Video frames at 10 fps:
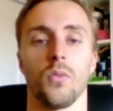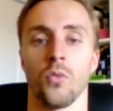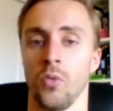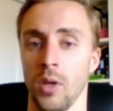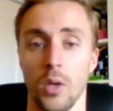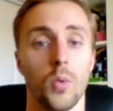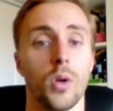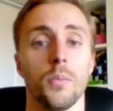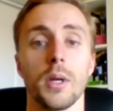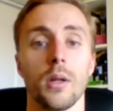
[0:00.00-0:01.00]
really
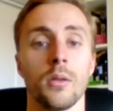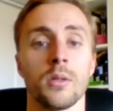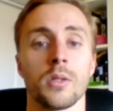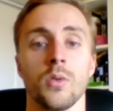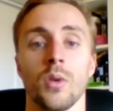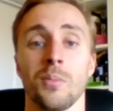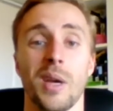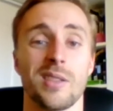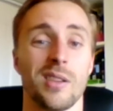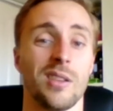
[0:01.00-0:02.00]
weird builds doing
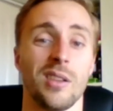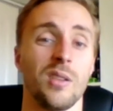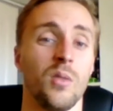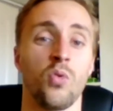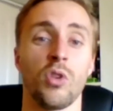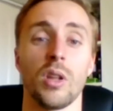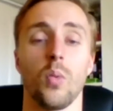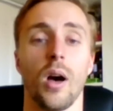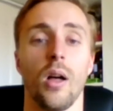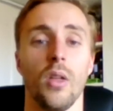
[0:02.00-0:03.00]
basically really
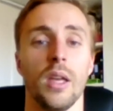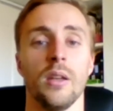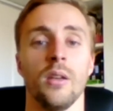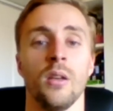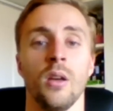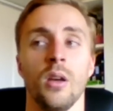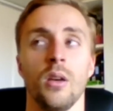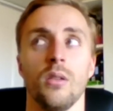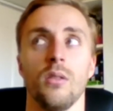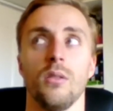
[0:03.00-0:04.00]
well in
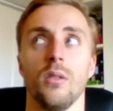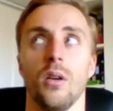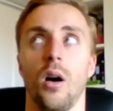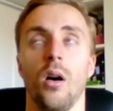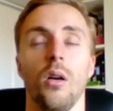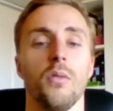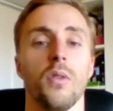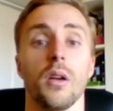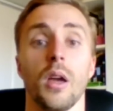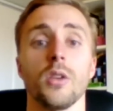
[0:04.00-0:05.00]
all
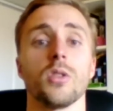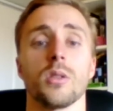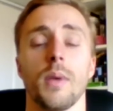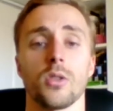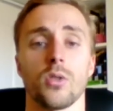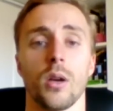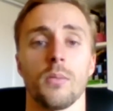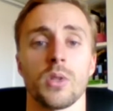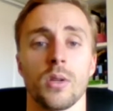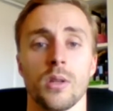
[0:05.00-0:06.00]
variations of bench grip.
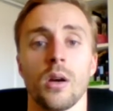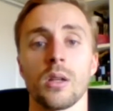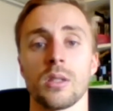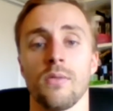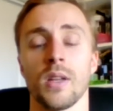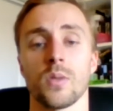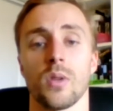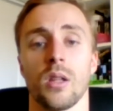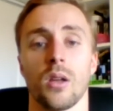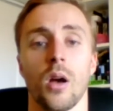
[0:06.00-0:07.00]
So as long as it fits
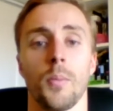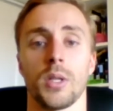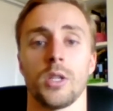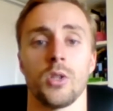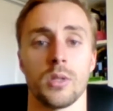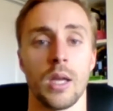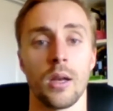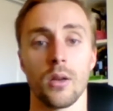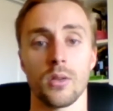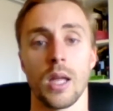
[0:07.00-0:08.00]
within the competition
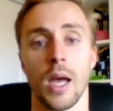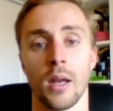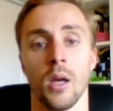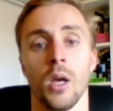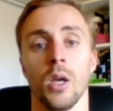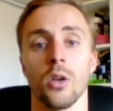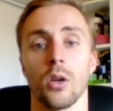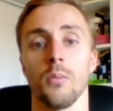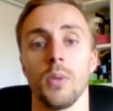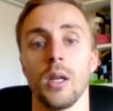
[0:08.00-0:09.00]
standards that you're
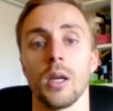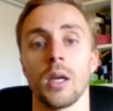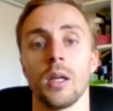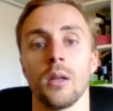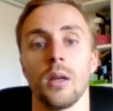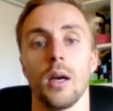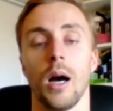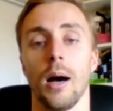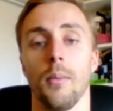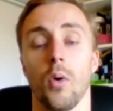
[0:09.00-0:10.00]
competing in,
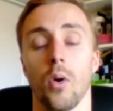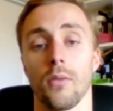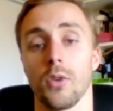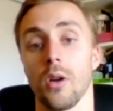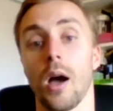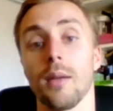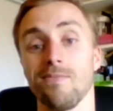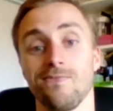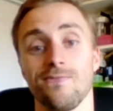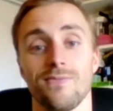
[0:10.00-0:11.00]
or if you're not,
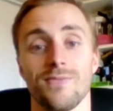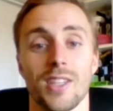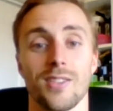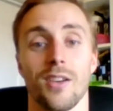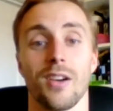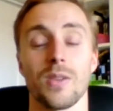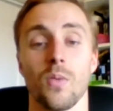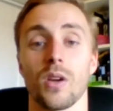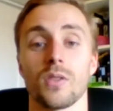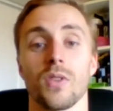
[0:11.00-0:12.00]
as long as it
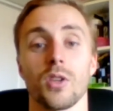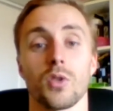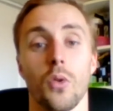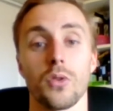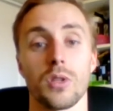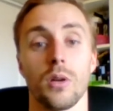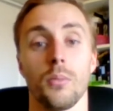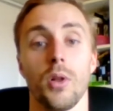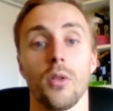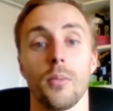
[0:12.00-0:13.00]
works for your shoulders, you don't
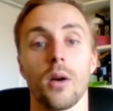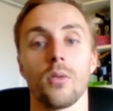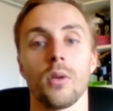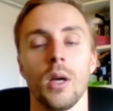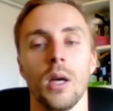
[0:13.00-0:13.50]
blow them out,